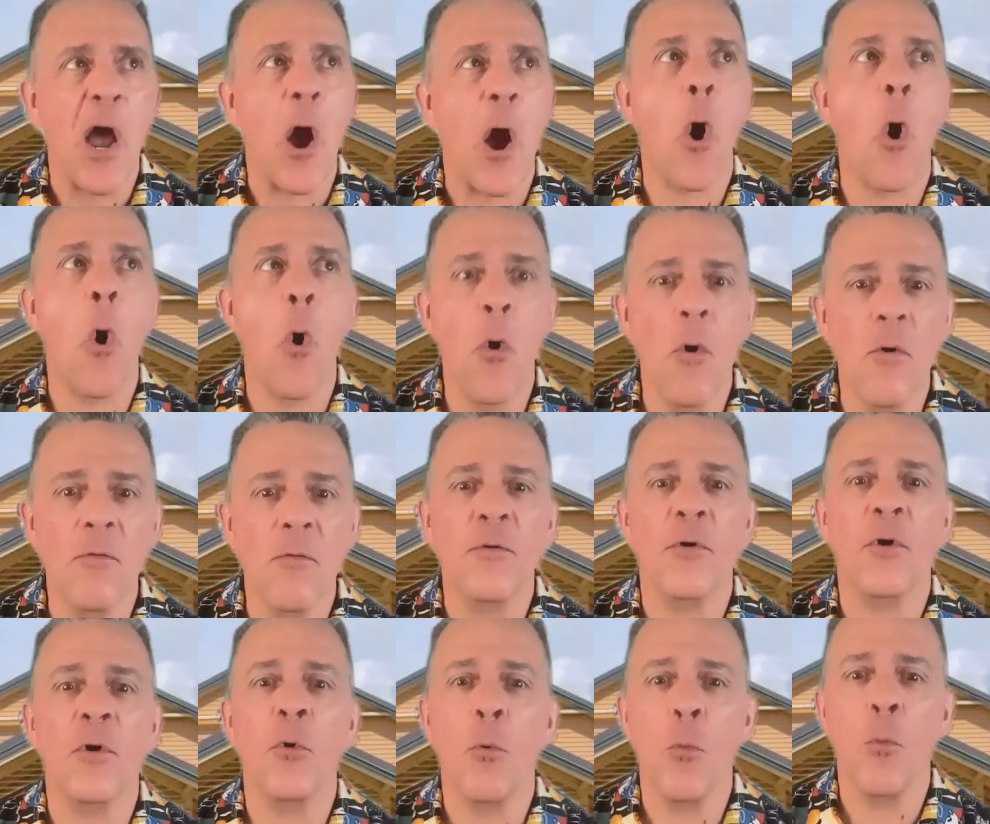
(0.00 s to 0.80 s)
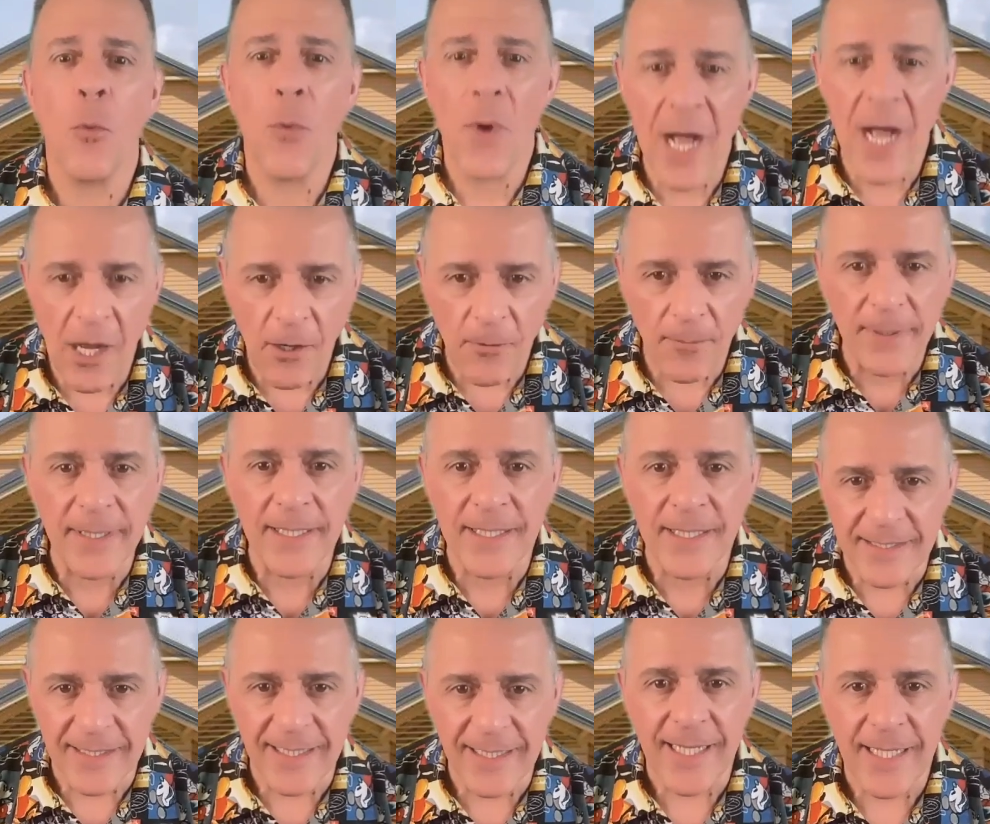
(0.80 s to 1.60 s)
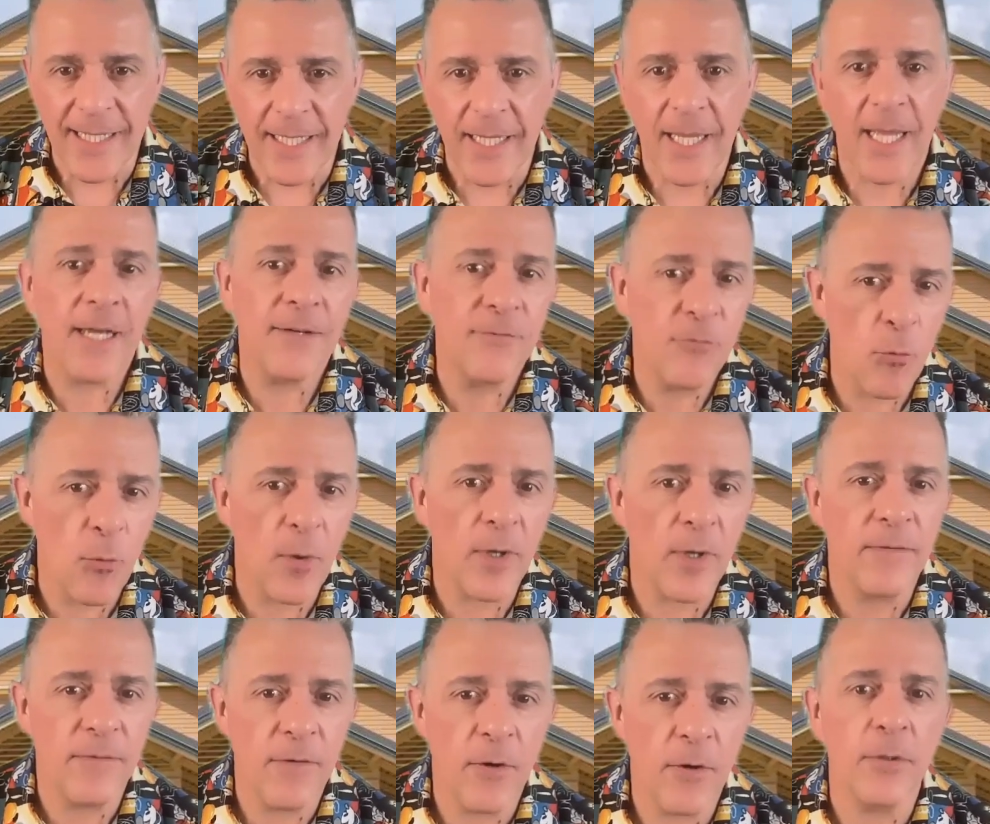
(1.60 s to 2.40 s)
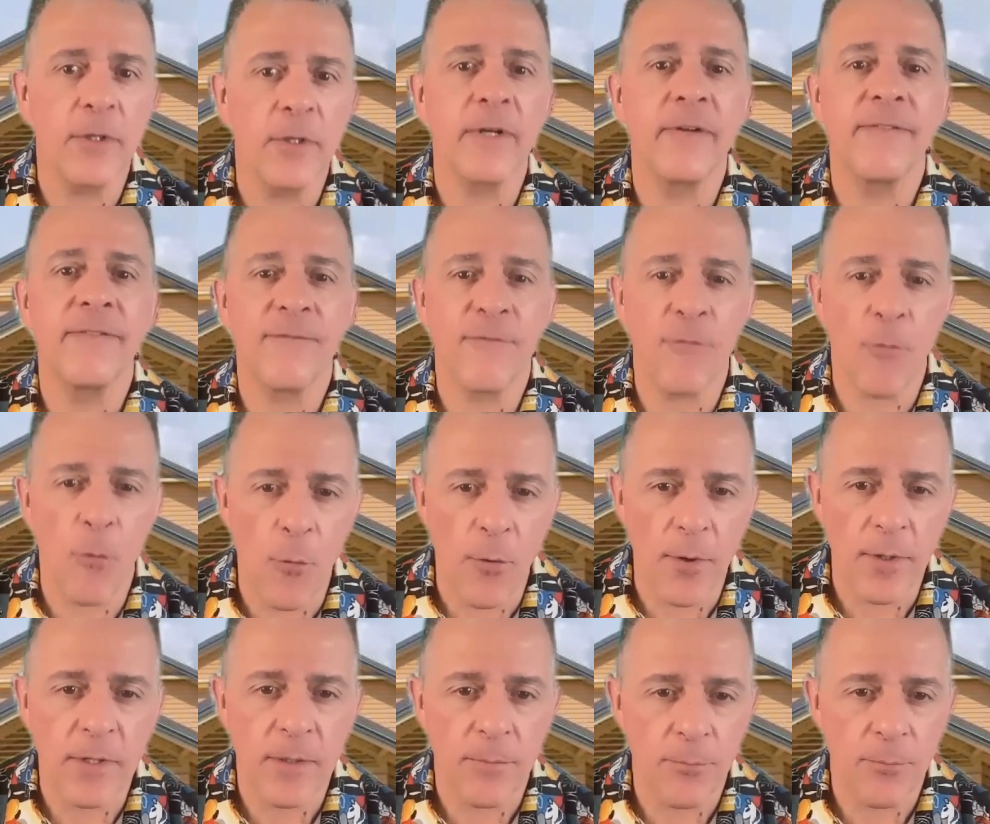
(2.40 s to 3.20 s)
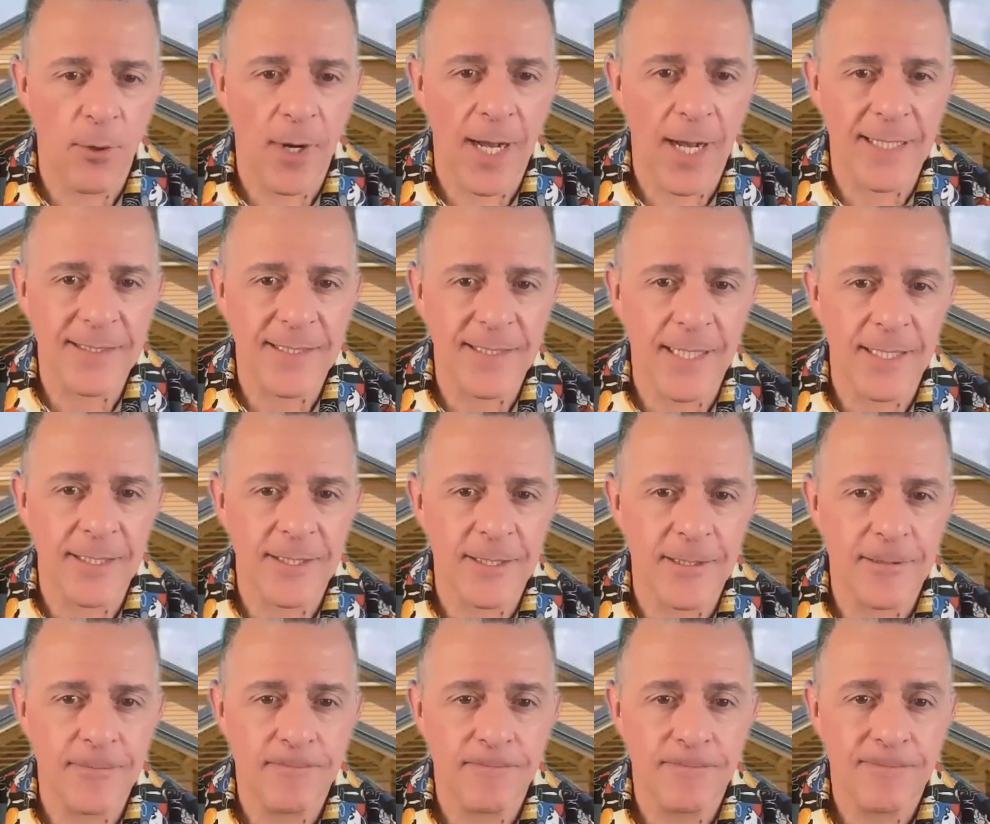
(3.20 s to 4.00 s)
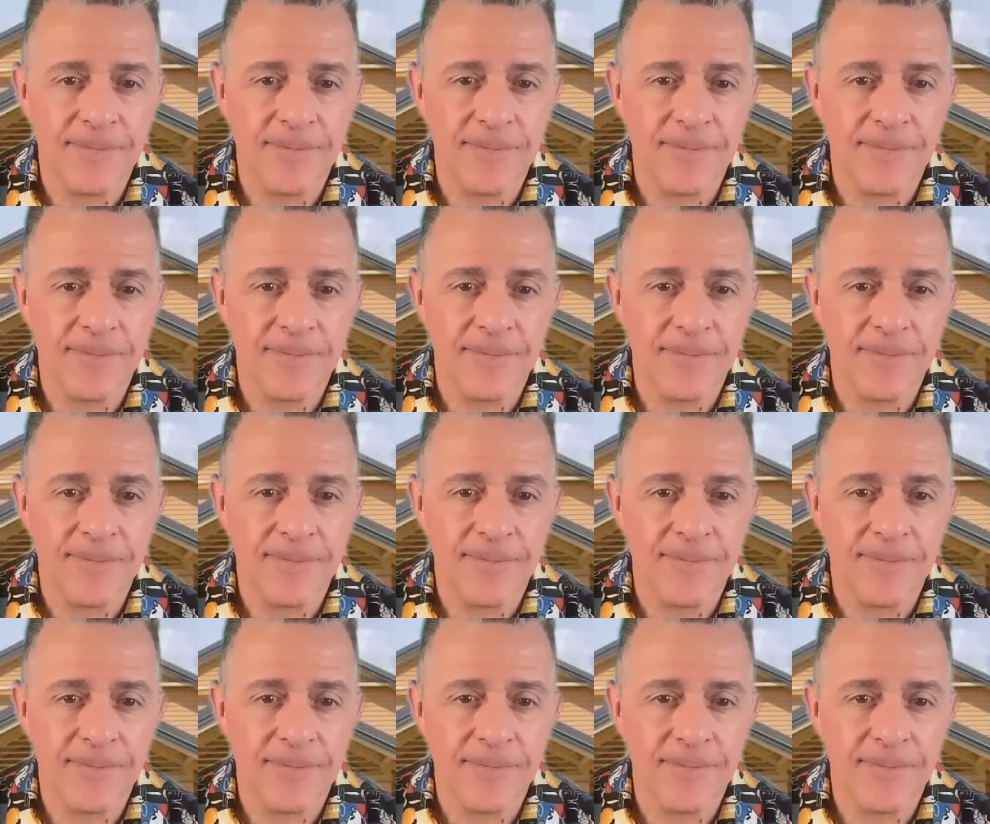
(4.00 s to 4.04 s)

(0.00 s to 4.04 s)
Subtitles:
Overwhelmingly, everyone voted for the process.